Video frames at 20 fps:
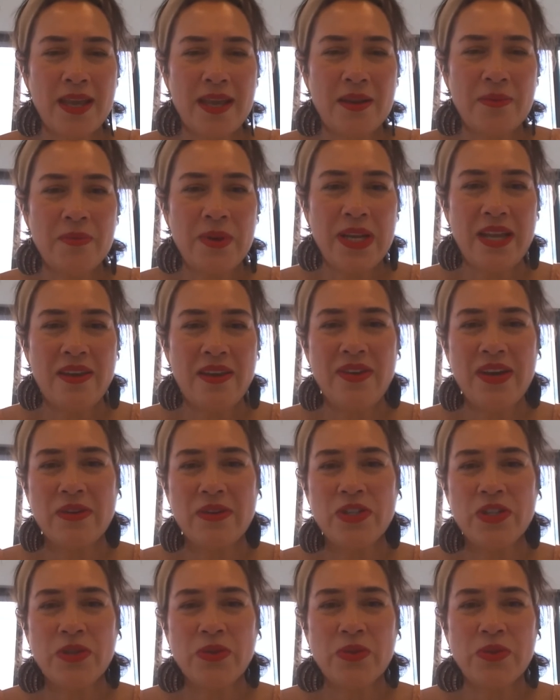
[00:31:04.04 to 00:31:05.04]
Many of our
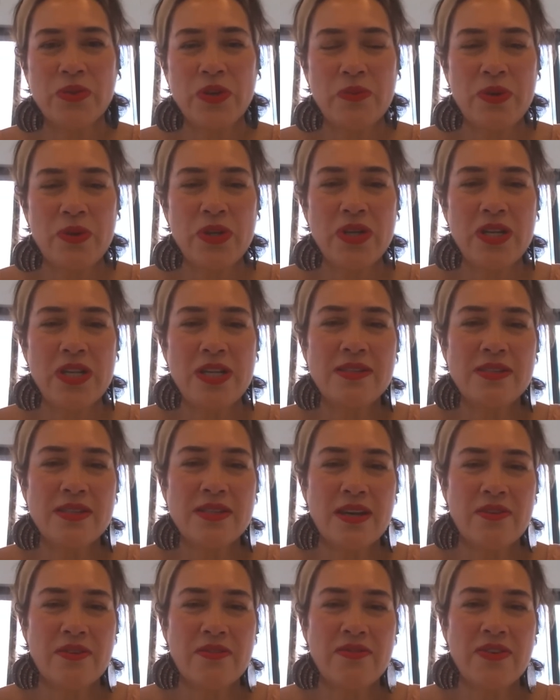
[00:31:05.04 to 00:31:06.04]
child communities
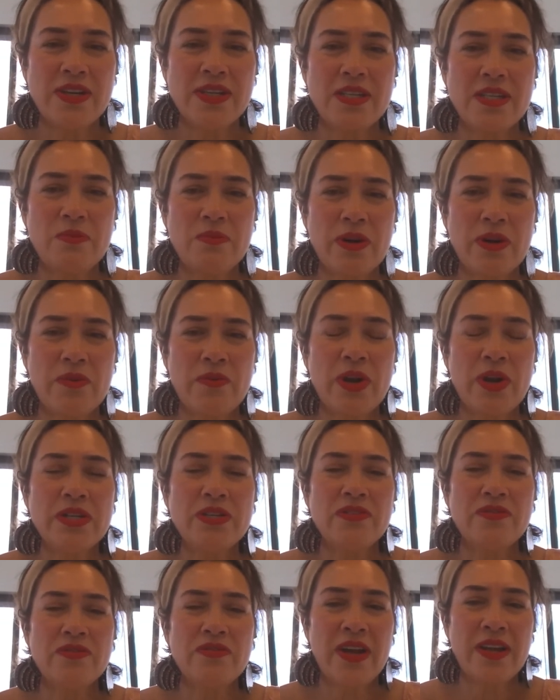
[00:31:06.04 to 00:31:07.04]
are affected by a
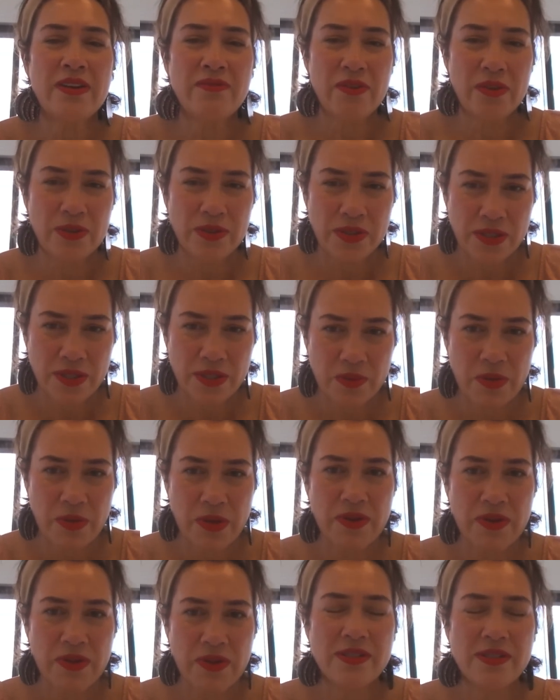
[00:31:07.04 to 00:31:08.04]
range of adverse
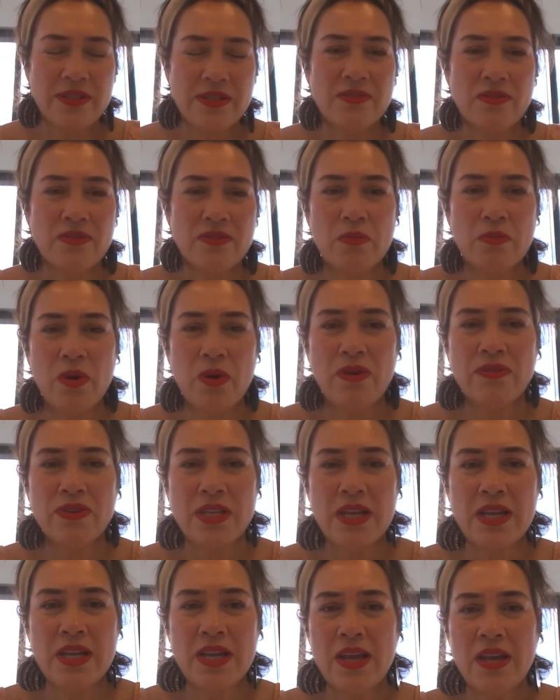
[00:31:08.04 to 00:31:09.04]
experiences from
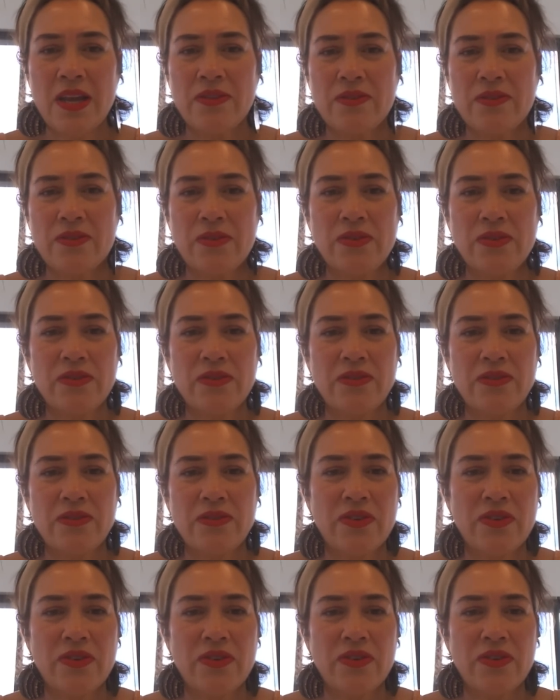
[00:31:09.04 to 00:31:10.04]
poverty through to
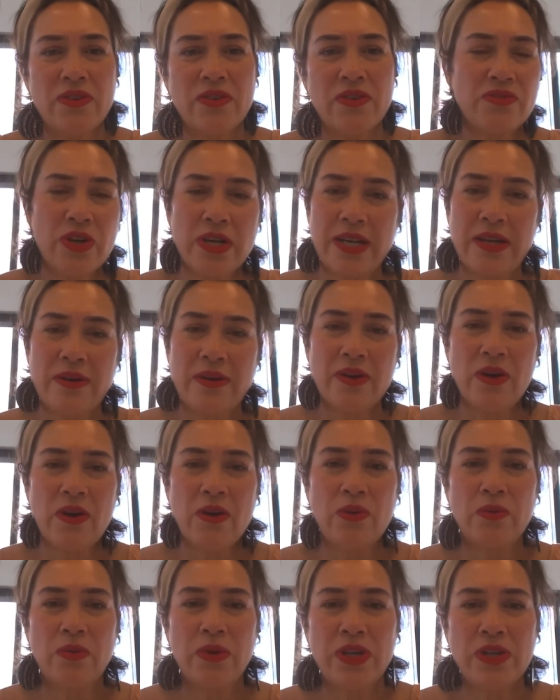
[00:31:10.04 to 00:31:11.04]
violence, drug and
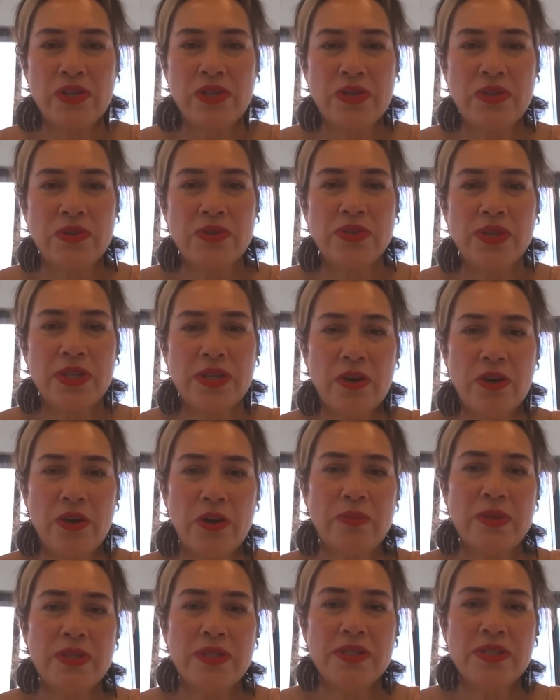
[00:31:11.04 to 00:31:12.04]
alcohol issues and
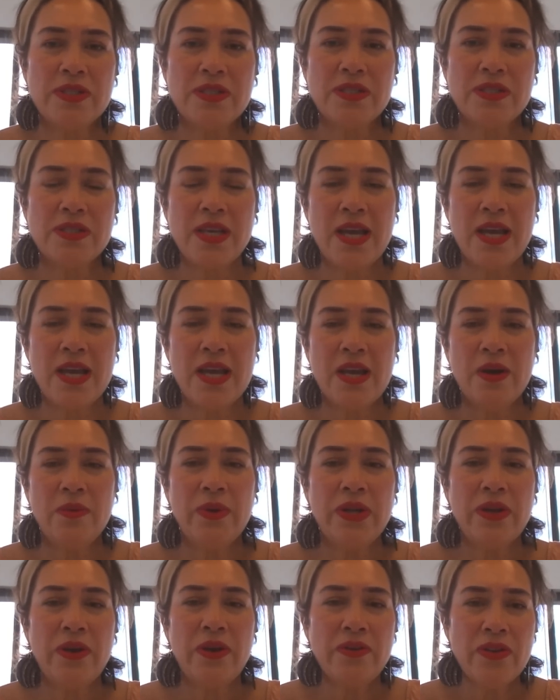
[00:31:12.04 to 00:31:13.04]
homelessness.
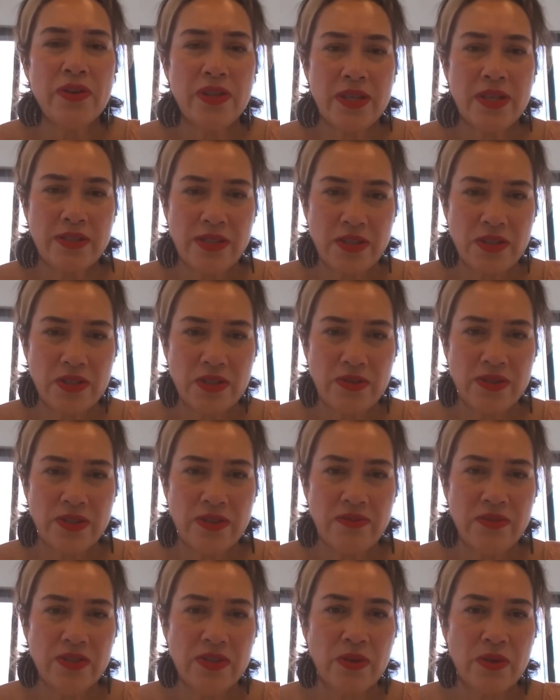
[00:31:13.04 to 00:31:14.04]
We know that these issues
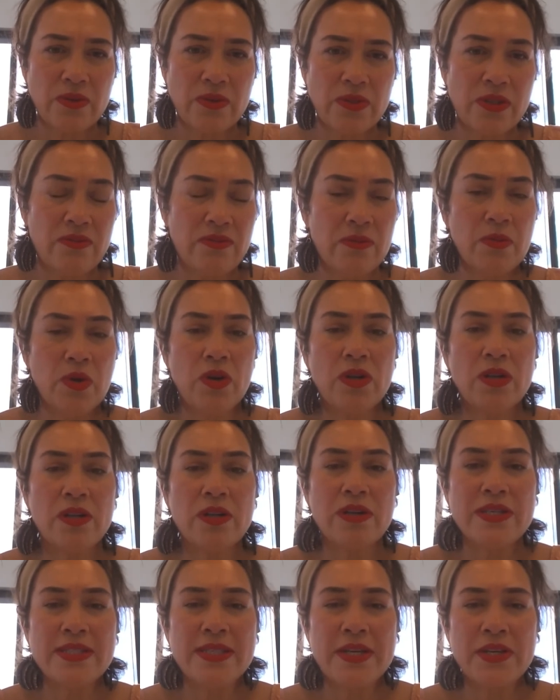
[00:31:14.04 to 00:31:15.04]
have resulted from
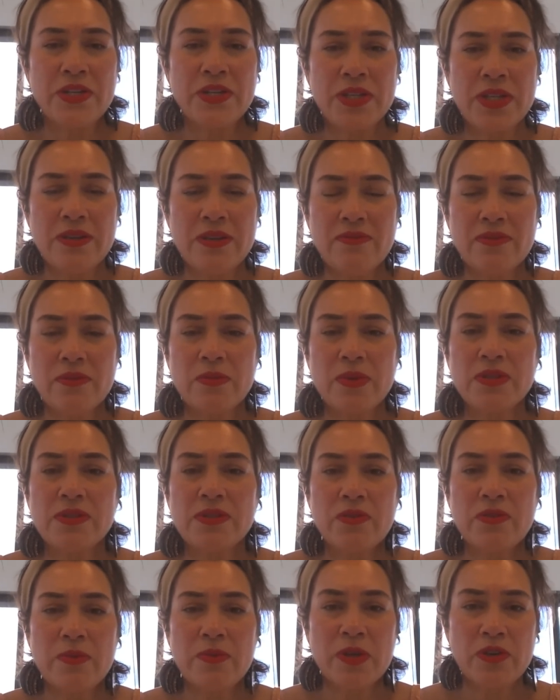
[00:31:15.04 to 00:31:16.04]
colonisation, from
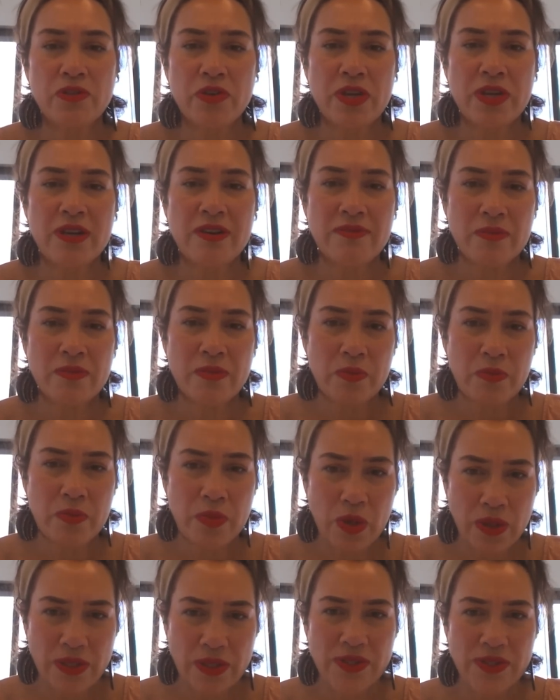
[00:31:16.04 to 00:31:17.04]
discriminatory government
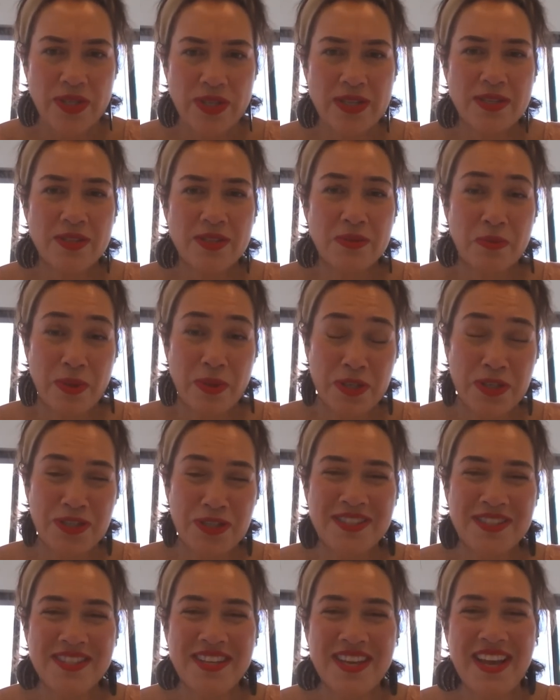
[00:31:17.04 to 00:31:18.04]
policies and
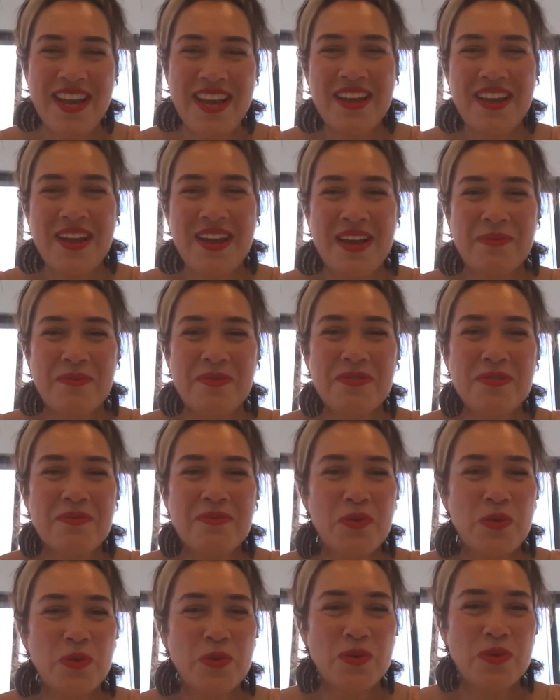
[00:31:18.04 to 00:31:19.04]
budgets, from
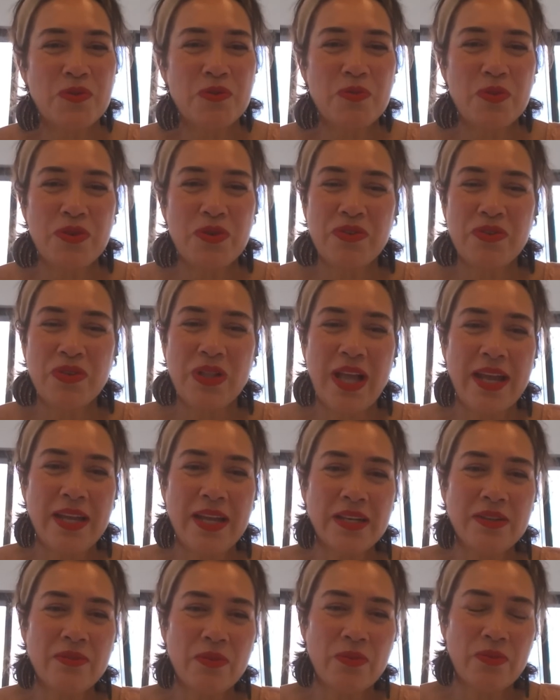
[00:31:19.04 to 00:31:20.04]
forced removal
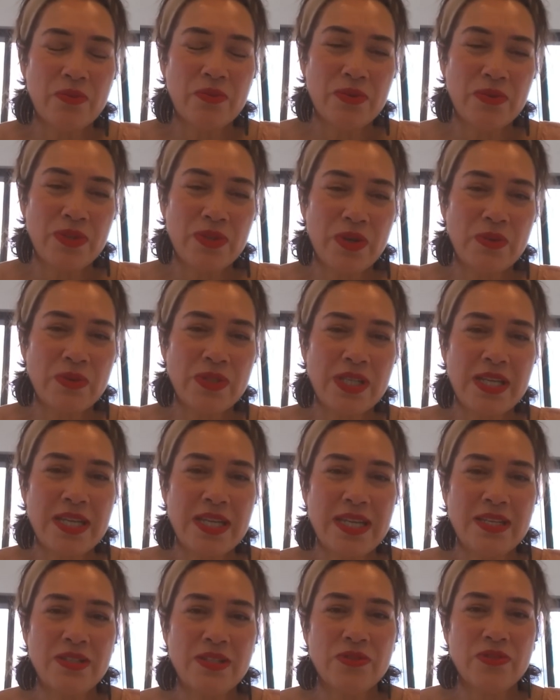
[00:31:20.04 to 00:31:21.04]
and resulting
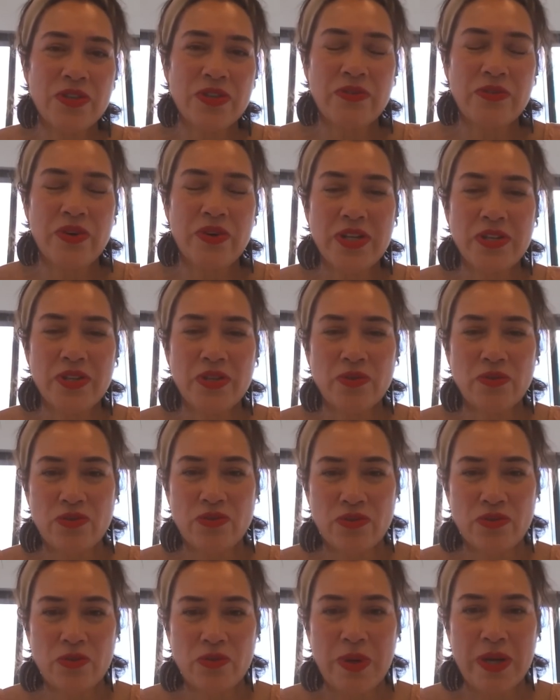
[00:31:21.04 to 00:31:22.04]
intergenerational
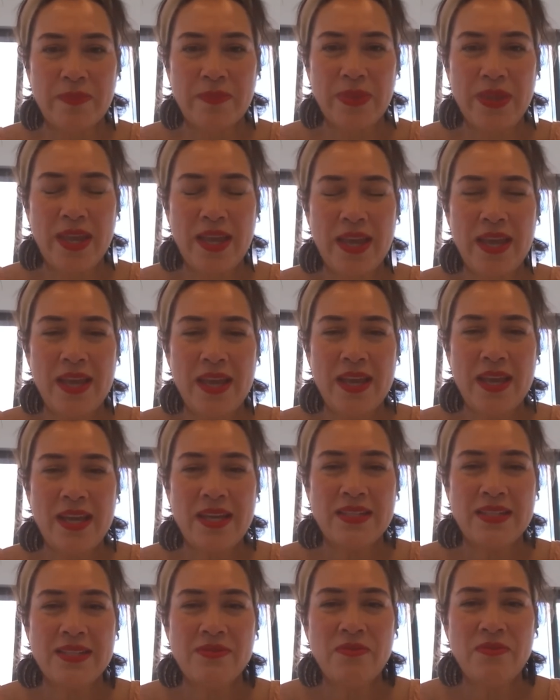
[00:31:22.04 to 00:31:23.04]
trauma.
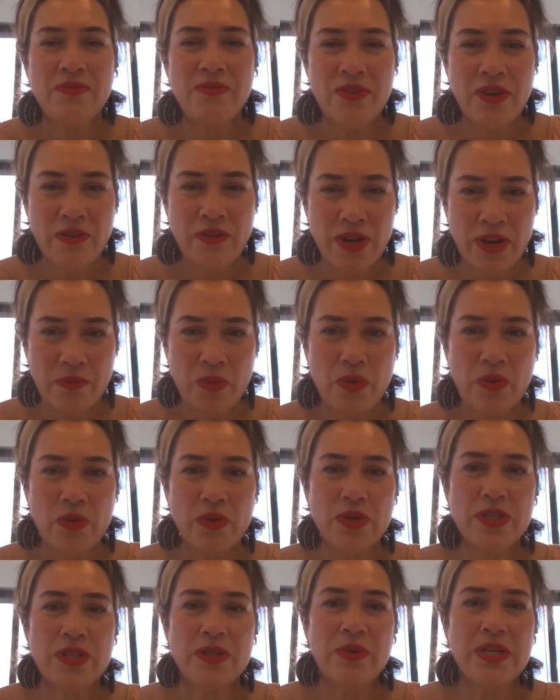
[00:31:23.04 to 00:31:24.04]
It's very
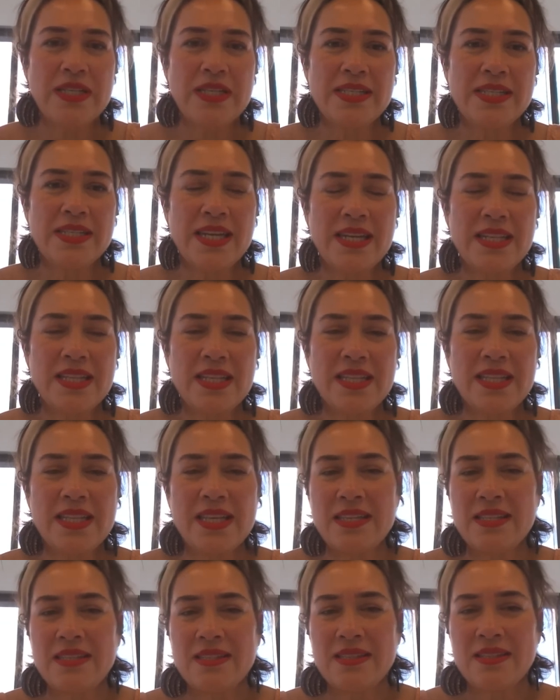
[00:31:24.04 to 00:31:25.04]
important to understand that
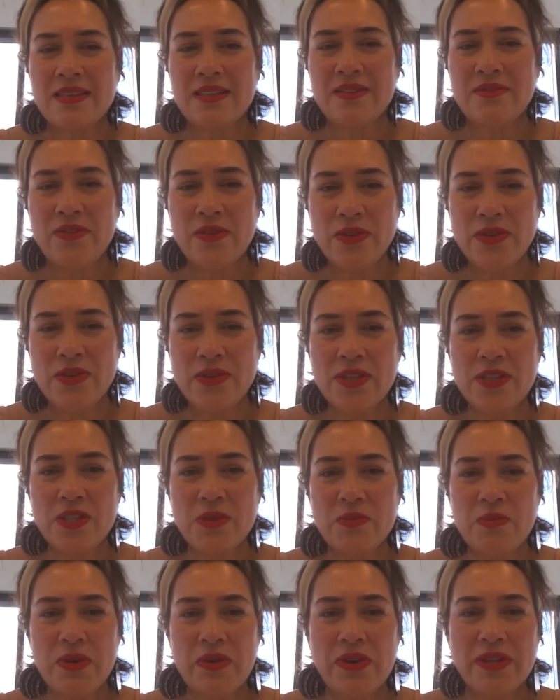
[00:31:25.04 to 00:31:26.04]
these adverse
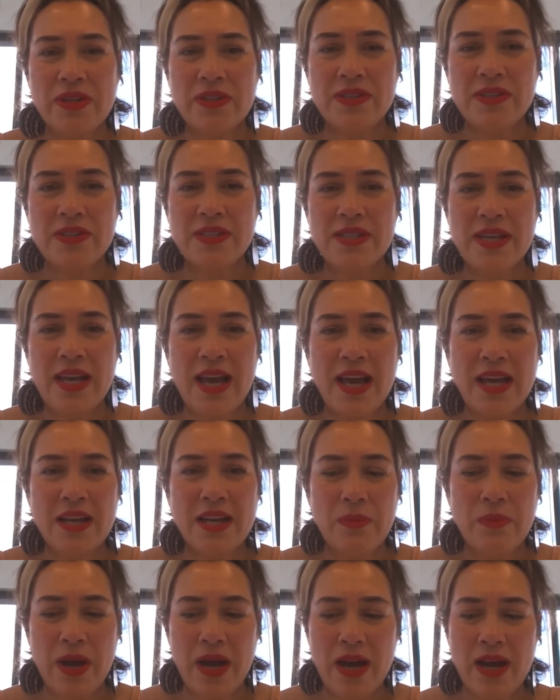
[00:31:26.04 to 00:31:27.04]
experiences
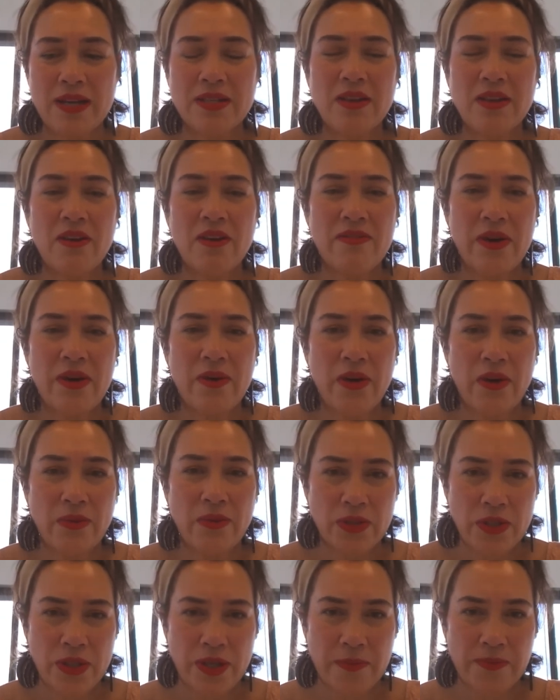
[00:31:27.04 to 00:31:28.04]
aren't part of our
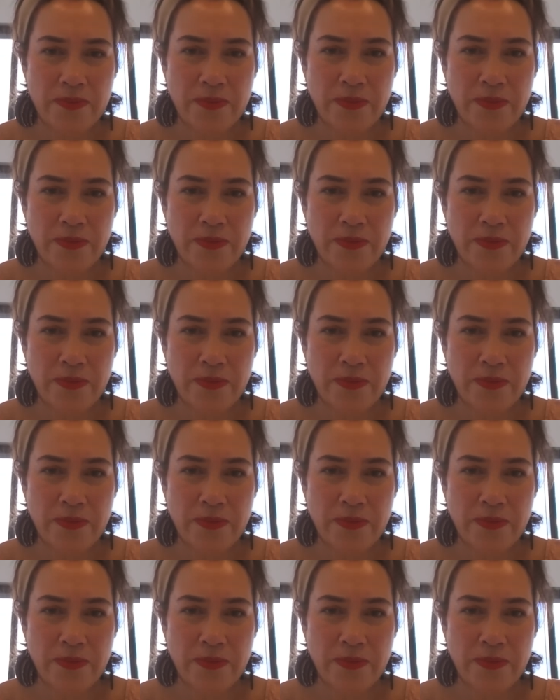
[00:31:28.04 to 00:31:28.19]
culture.